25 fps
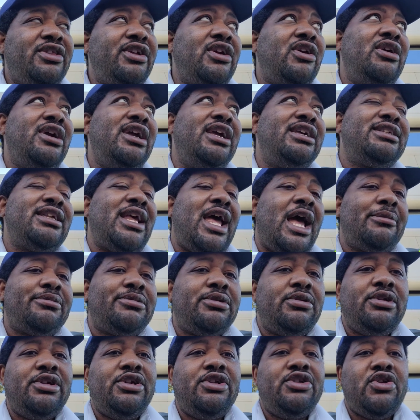there is
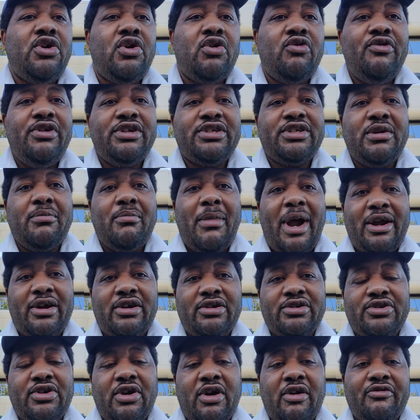absolutely no reason
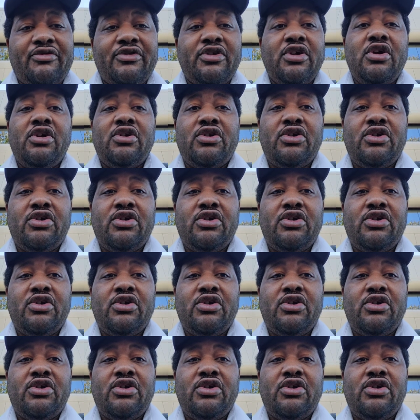Microsoft